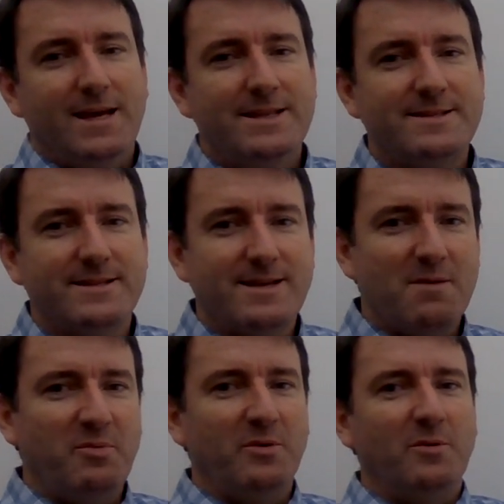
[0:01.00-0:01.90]
In this
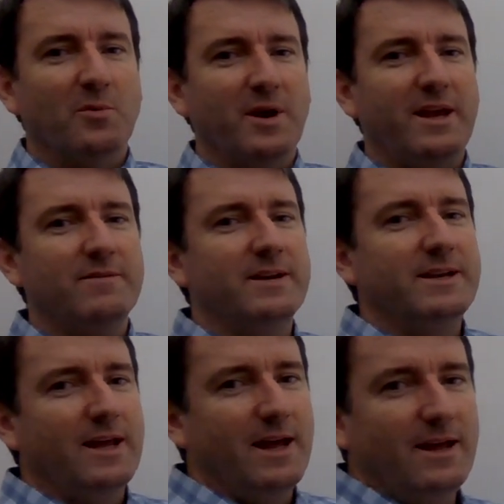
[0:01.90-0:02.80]
example, we're
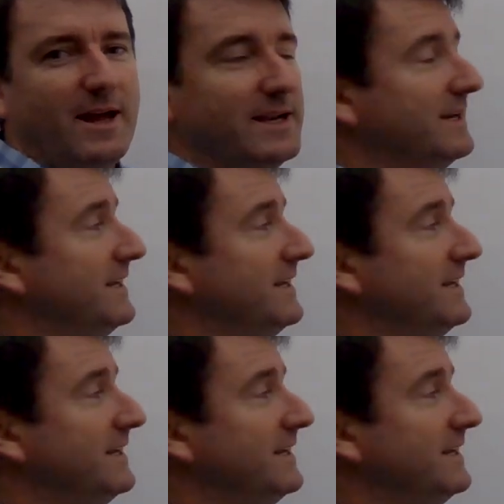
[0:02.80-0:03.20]
given an